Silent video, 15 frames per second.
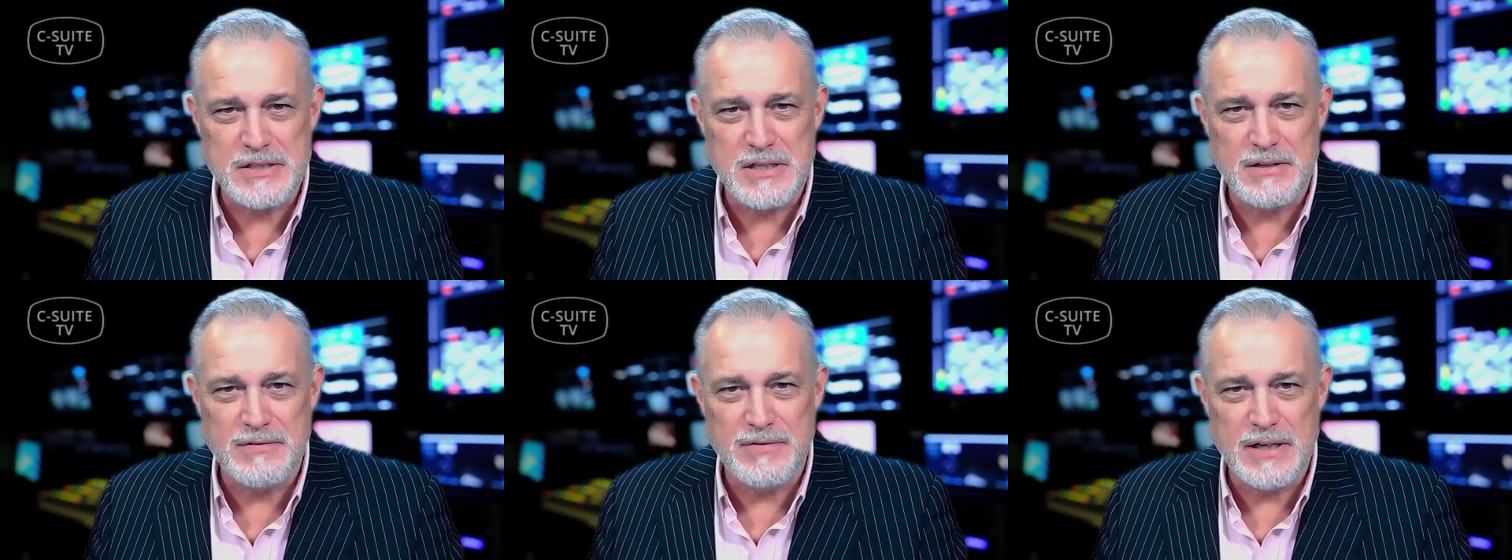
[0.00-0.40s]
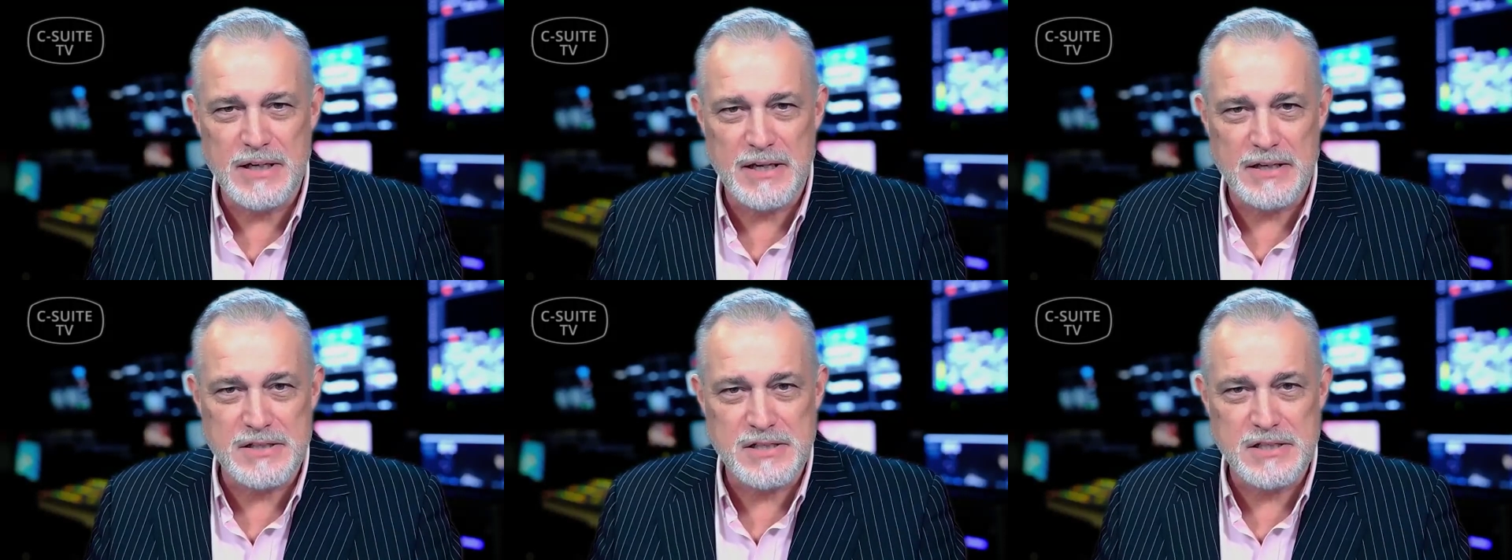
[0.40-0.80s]
TV
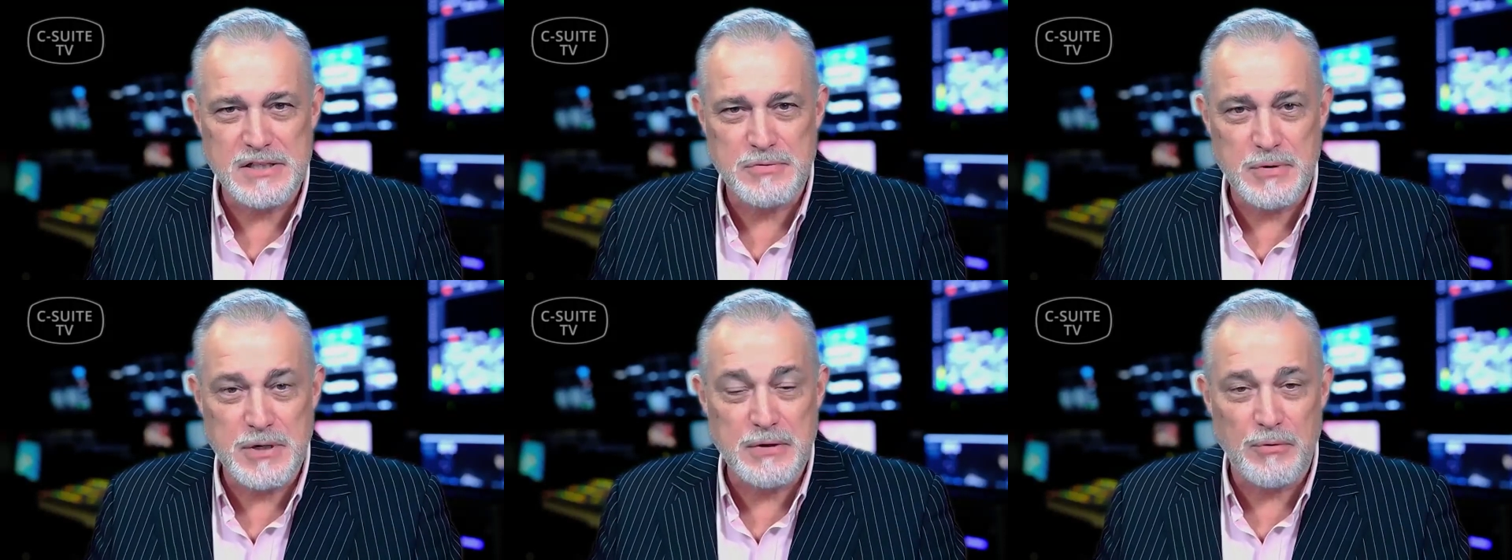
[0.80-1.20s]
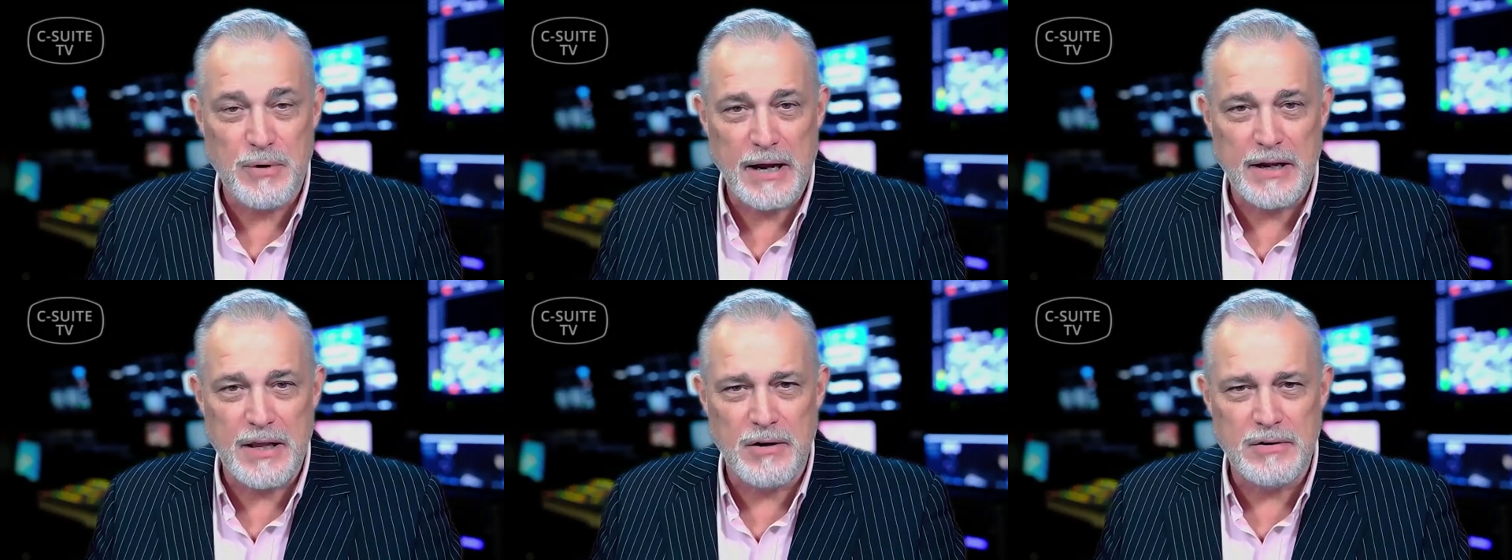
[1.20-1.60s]
and C-Suite
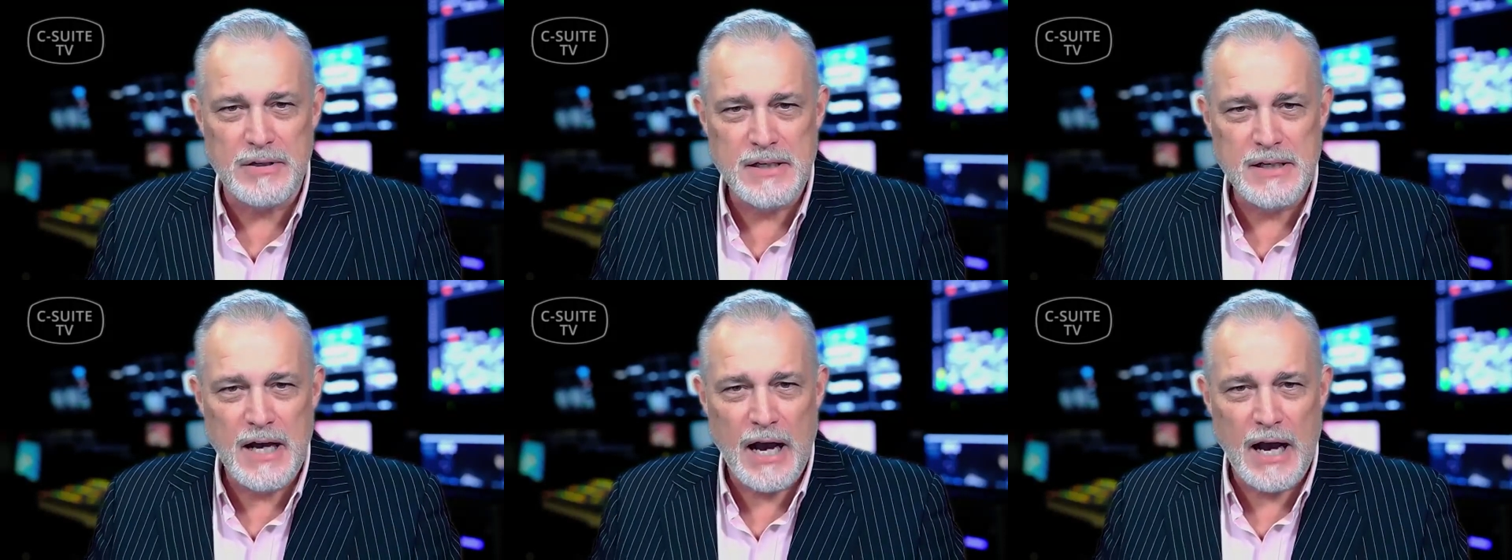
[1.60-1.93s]
Radio.